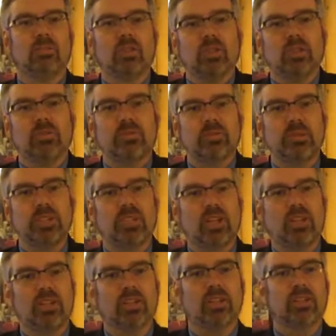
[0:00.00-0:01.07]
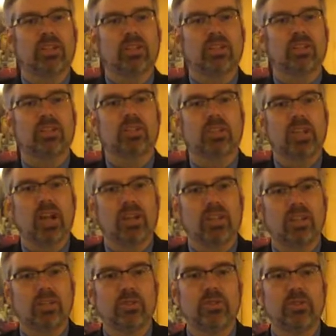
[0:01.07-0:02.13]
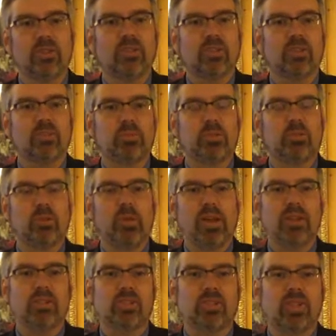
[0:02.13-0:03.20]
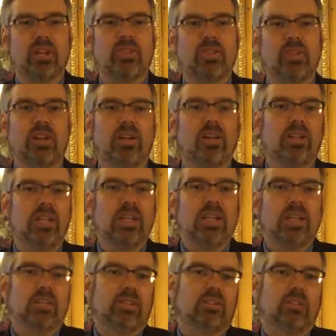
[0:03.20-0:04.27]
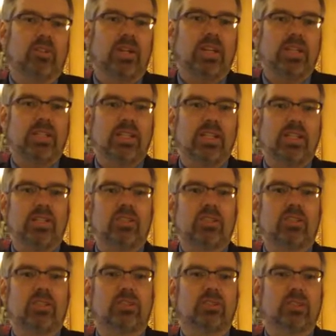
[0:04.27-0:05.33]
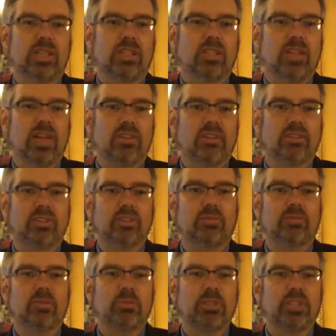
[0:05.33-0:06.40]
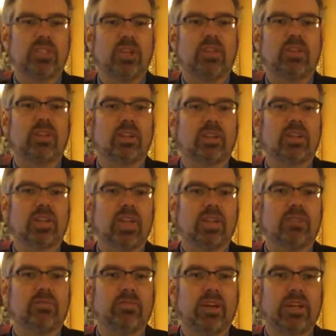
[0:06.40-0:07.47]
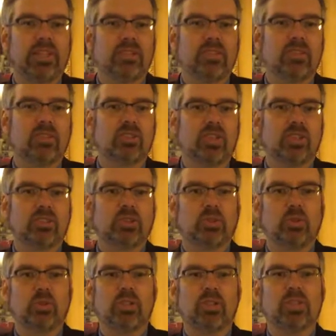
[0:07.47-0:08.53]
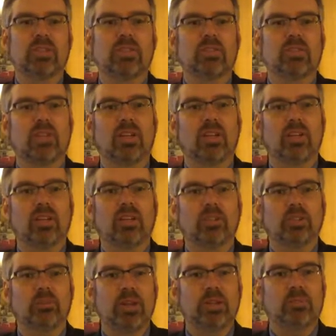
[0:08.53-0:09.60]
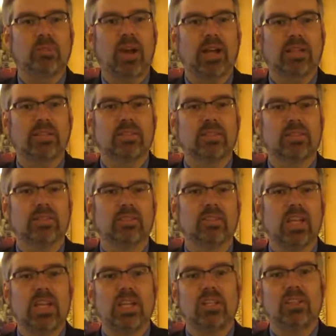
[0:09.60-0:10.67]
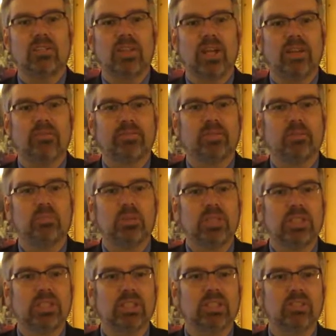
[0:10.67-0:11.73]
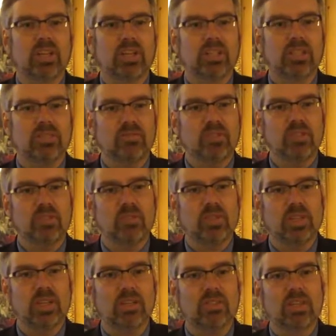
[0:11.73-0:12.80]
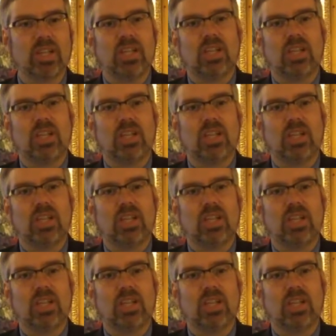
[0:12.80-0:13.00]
Learn from each other. You're not alone. There's other people managers out there. It's a great idea just to get together, learn from each other, get advice, share stories, and learn best practices. You don't have to be an executive to do this.